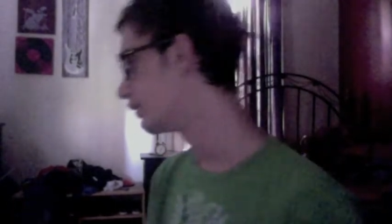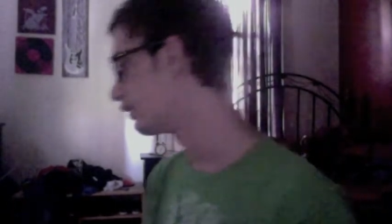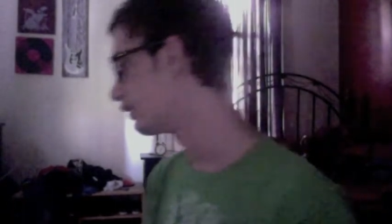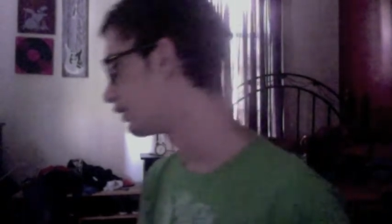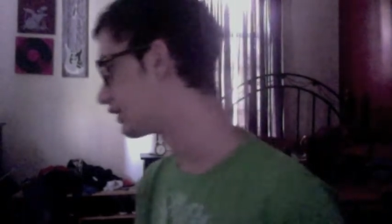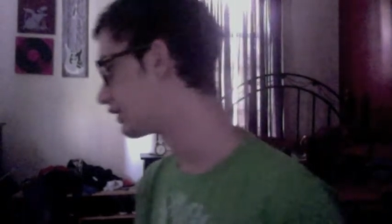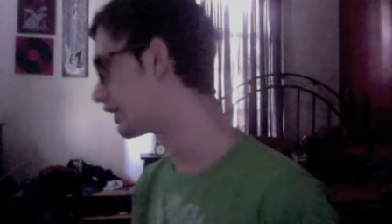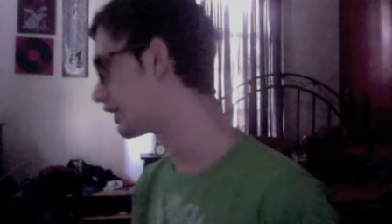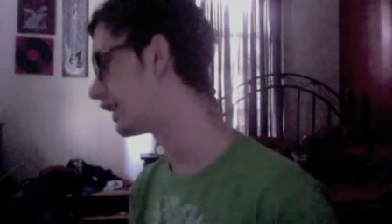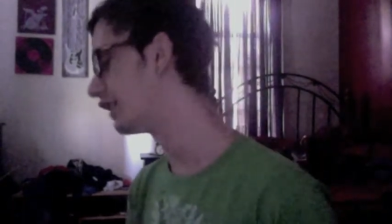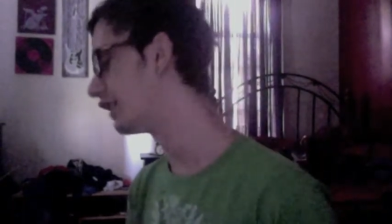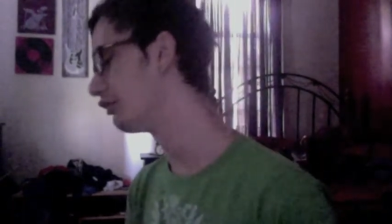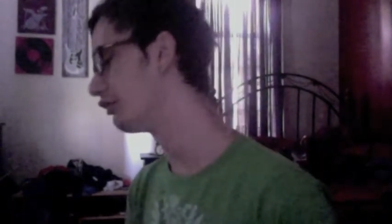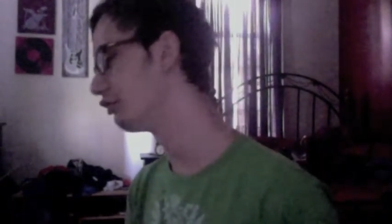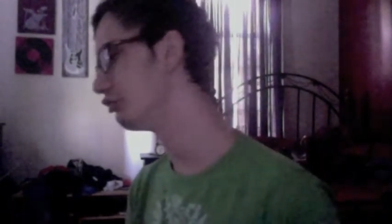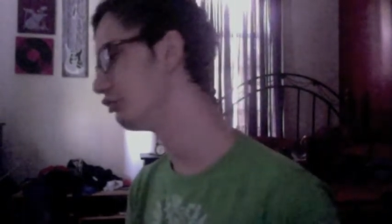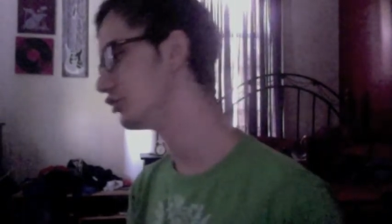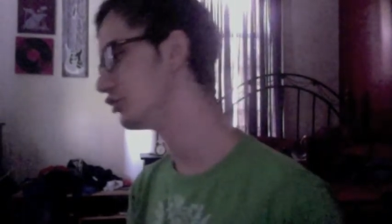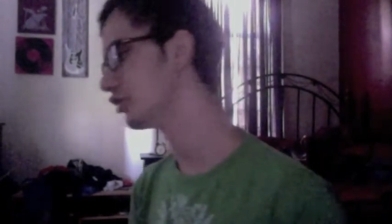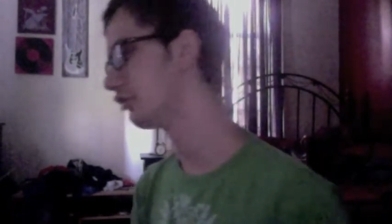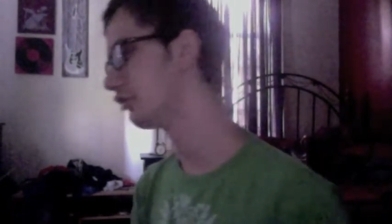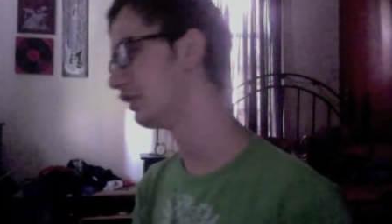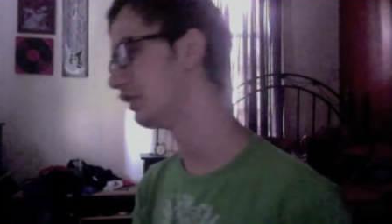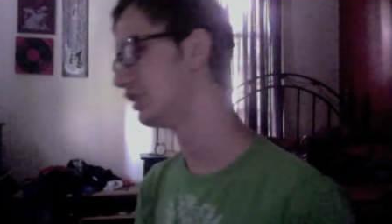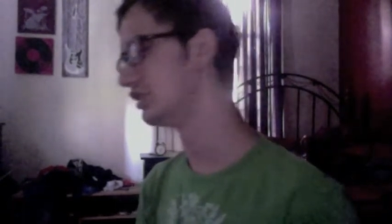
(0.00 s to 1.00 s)
Kairi was
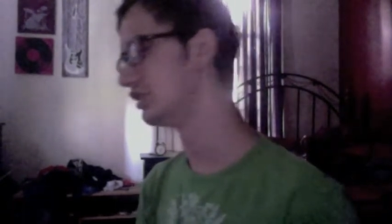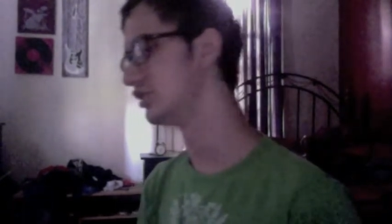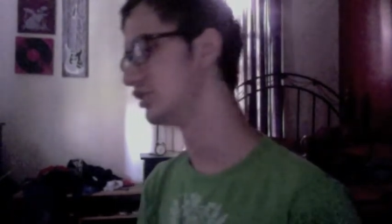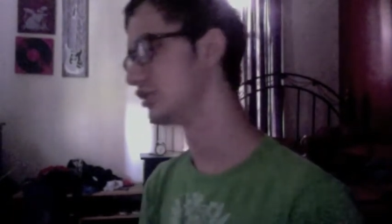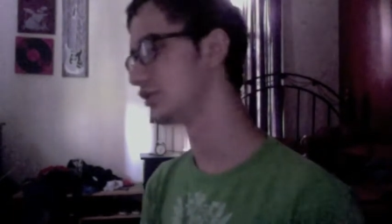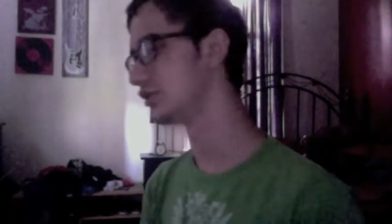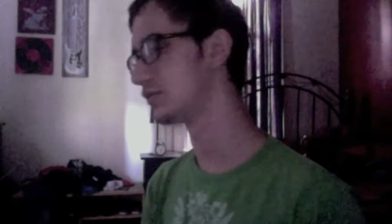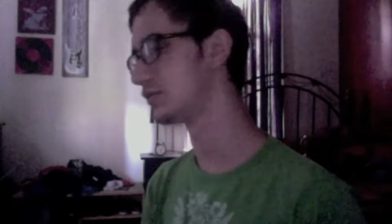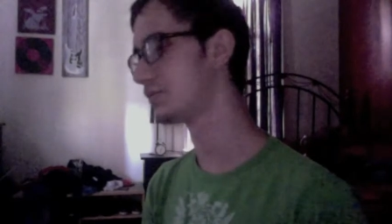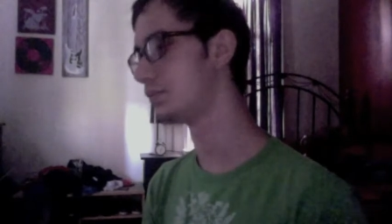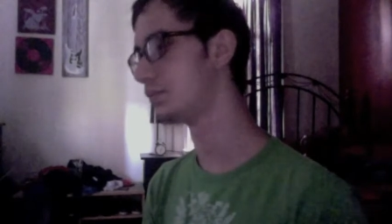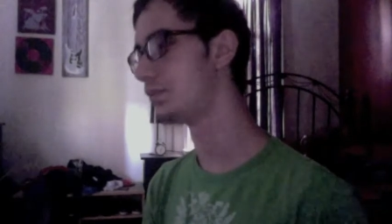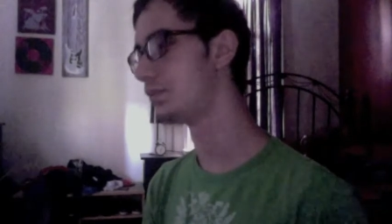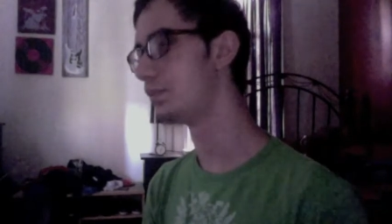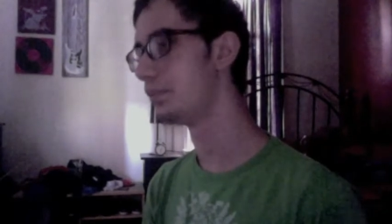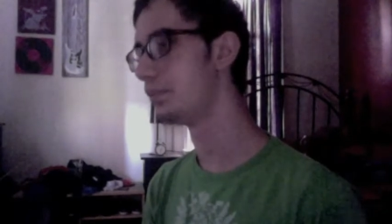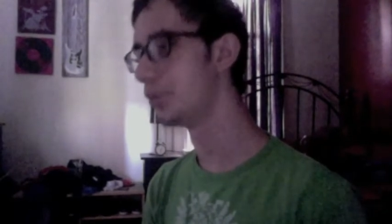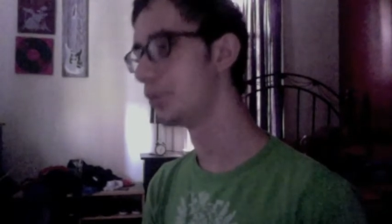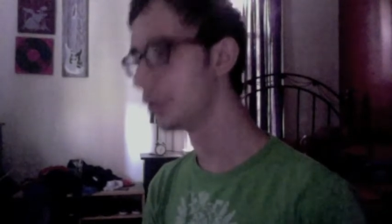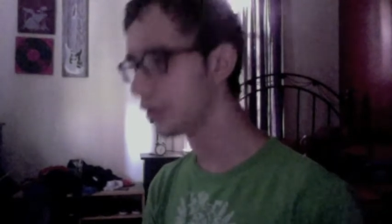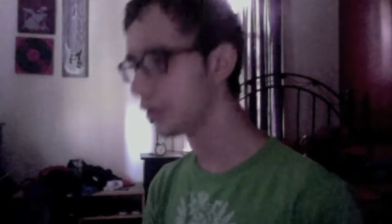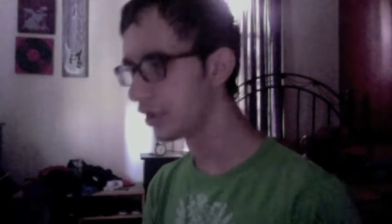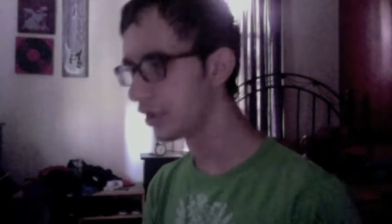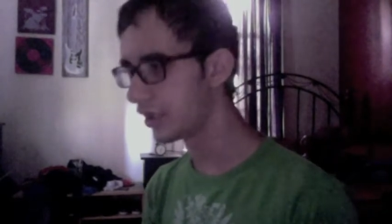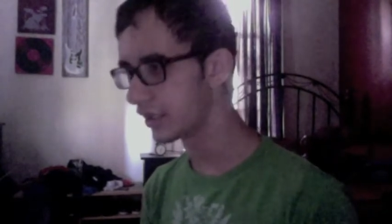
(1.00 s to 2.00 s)
always this
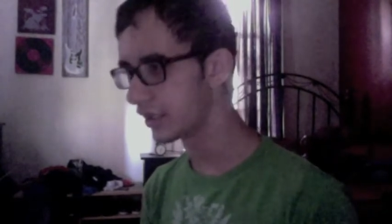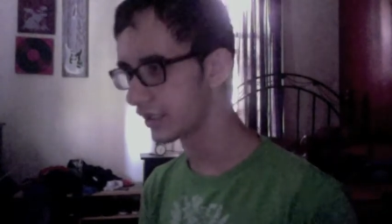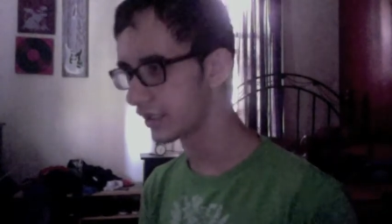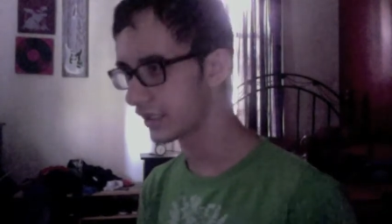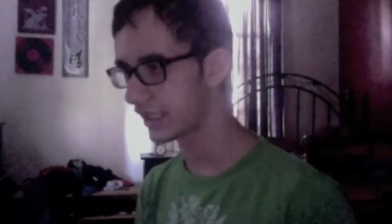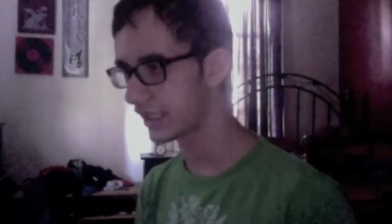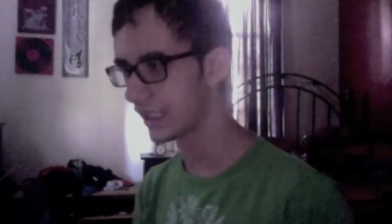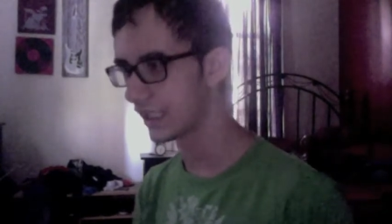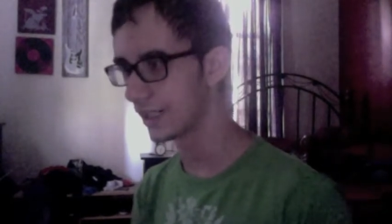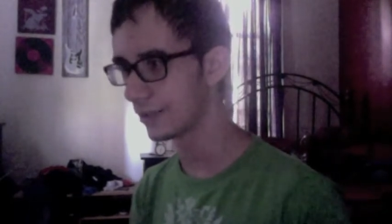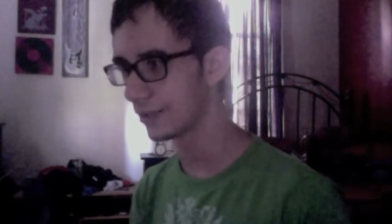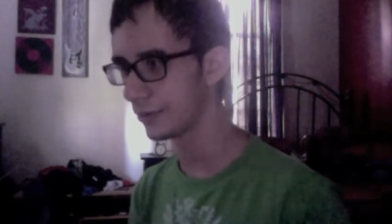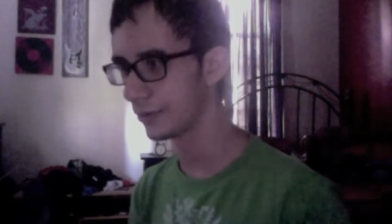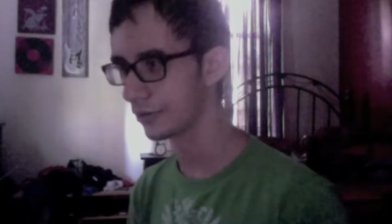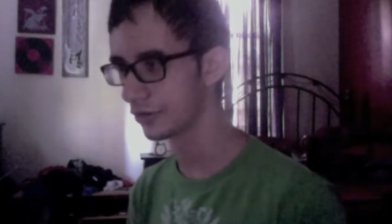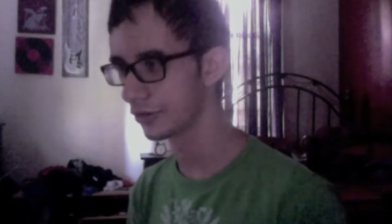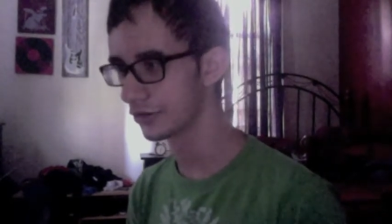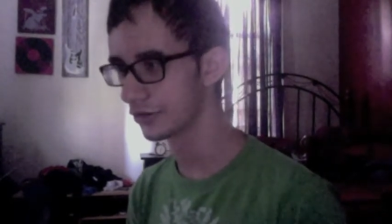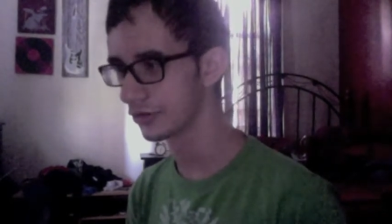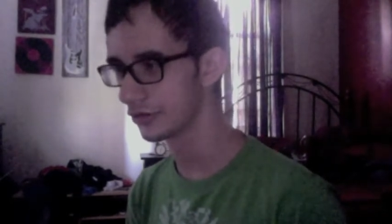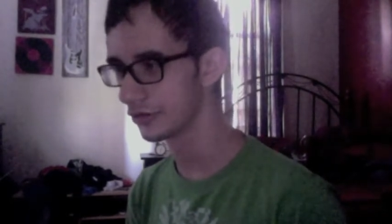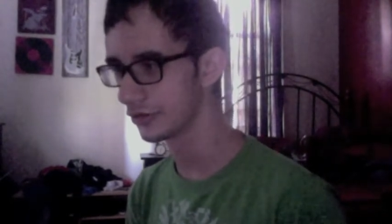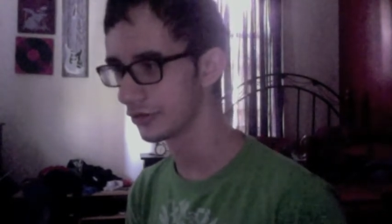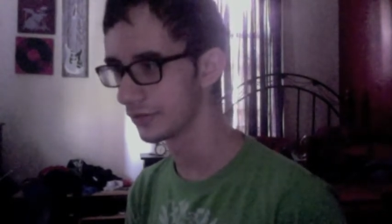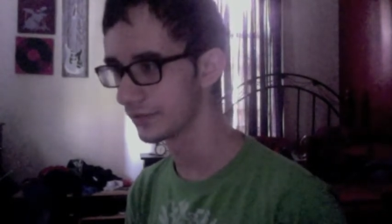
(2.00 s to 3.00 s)
plot
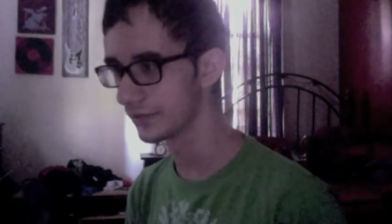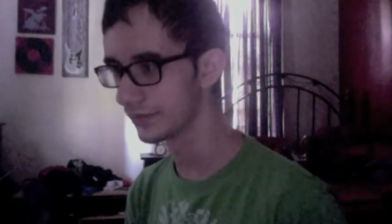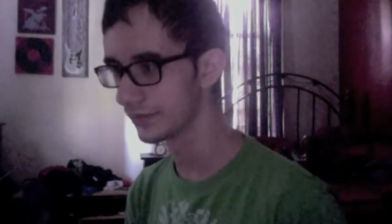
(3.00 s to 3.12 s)
character.